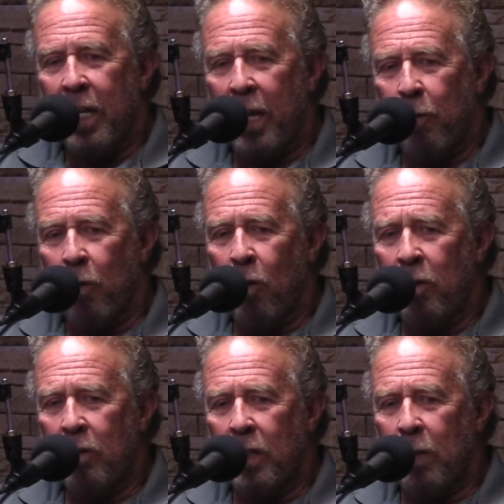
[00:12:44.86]
There
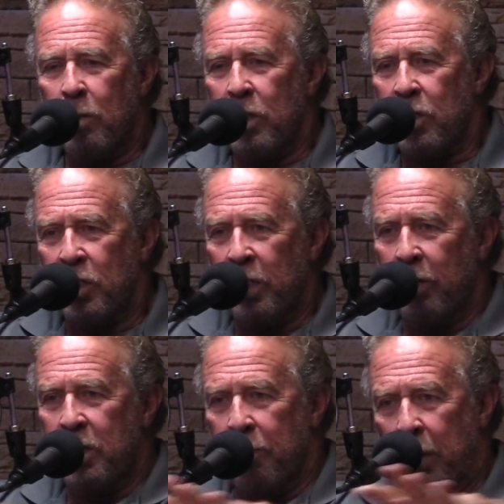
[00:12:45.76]
was a
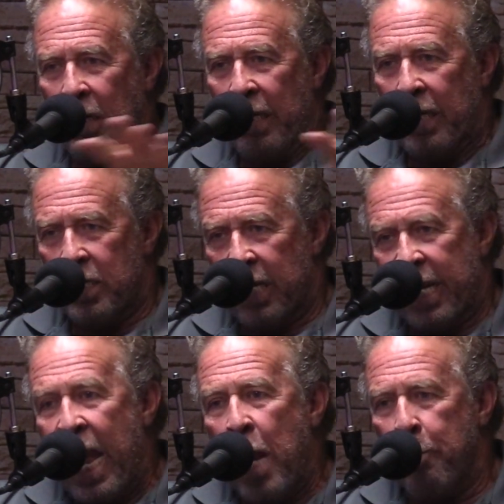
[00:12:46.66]
series of buildings in a
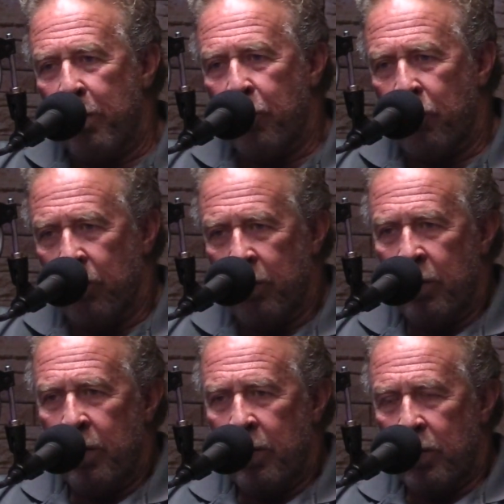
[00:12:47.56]
campus.
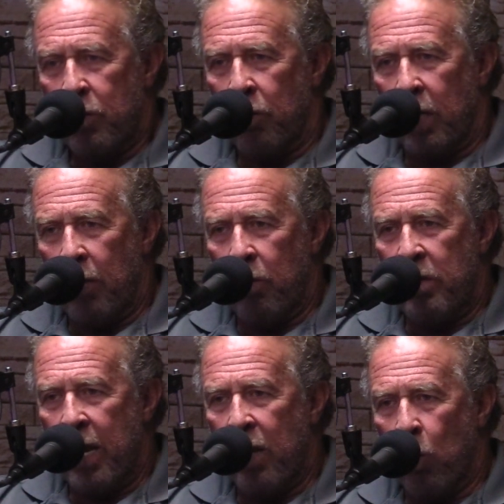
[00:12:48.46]
So they
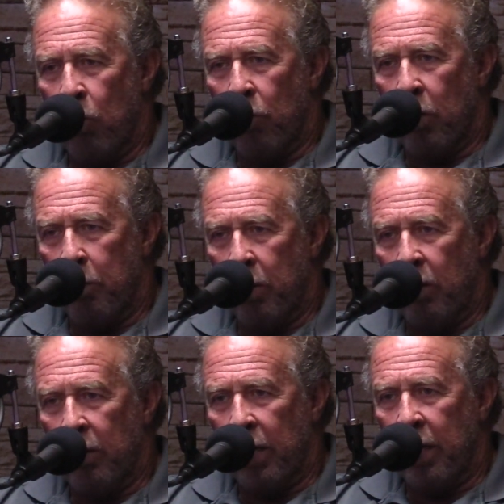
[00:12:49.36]
would take over a
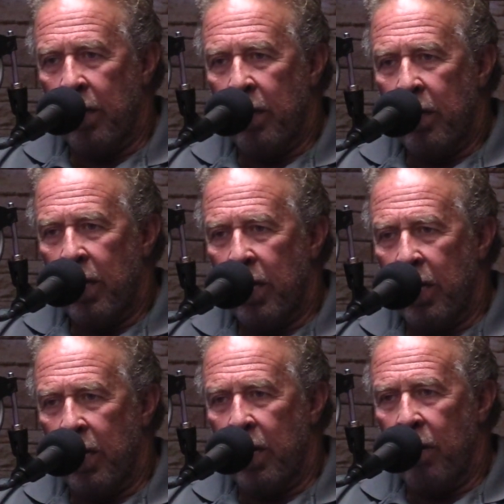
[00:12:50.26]
building,
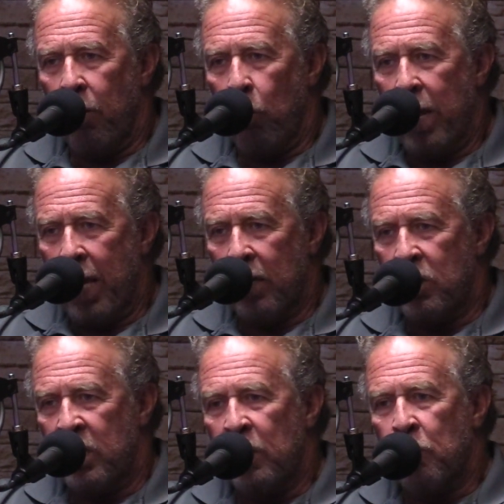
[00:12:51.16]
and then we had a
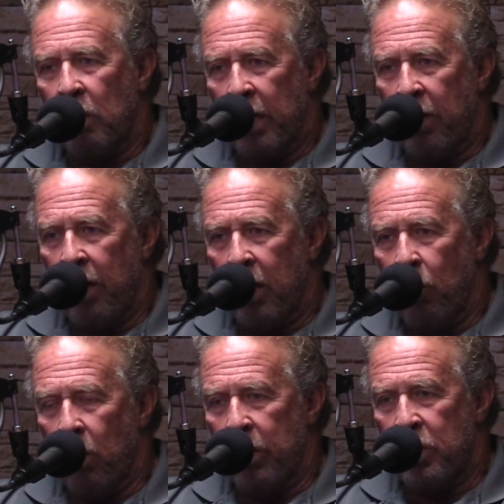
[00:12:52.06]
central
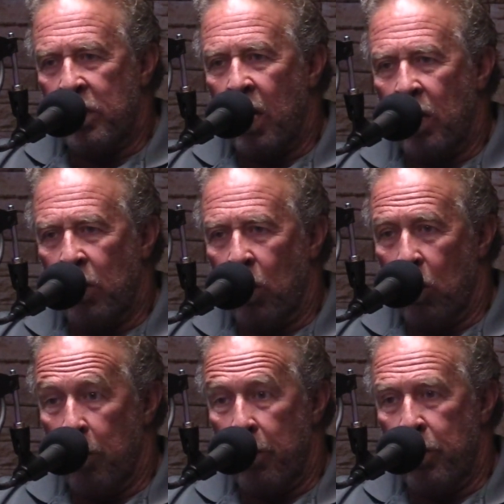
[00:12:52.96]
area where we stocked all
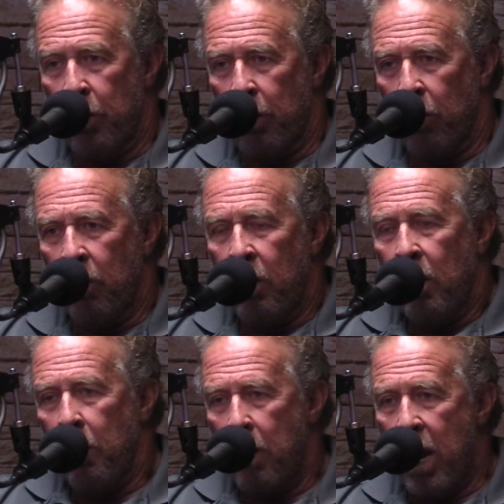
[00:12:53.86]
our material.
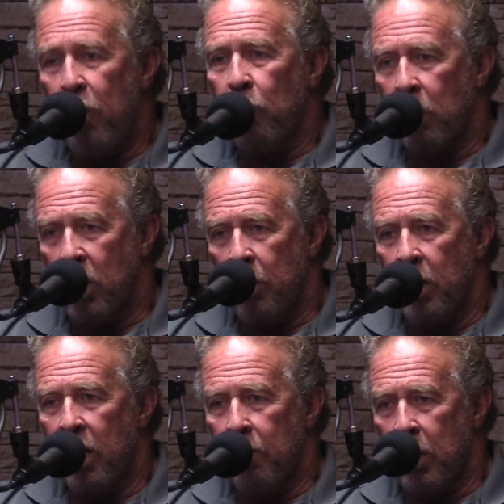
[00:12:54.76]
And Manuel would come
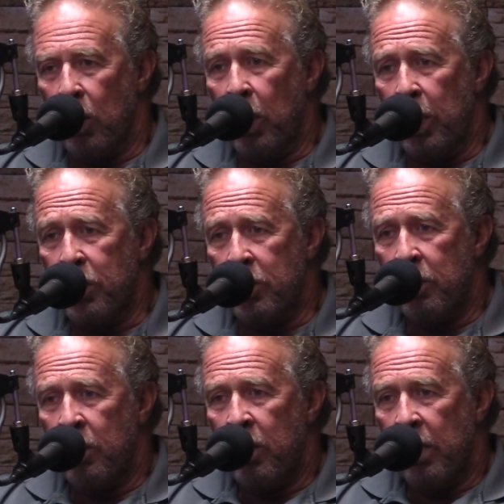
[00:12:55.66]
and give me a list
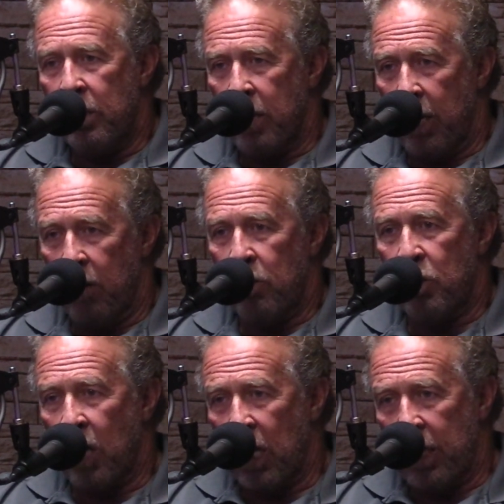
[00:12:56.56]
and say, here,
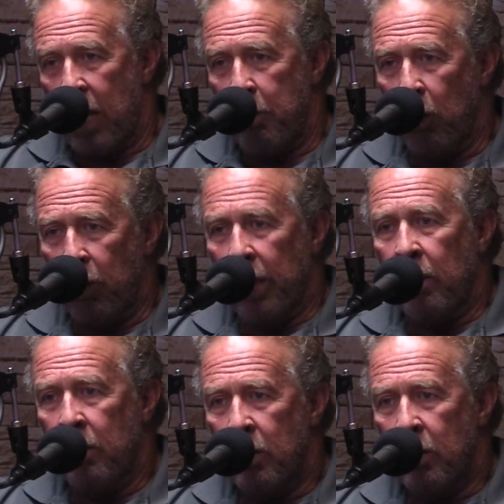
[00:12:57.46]
stock that building.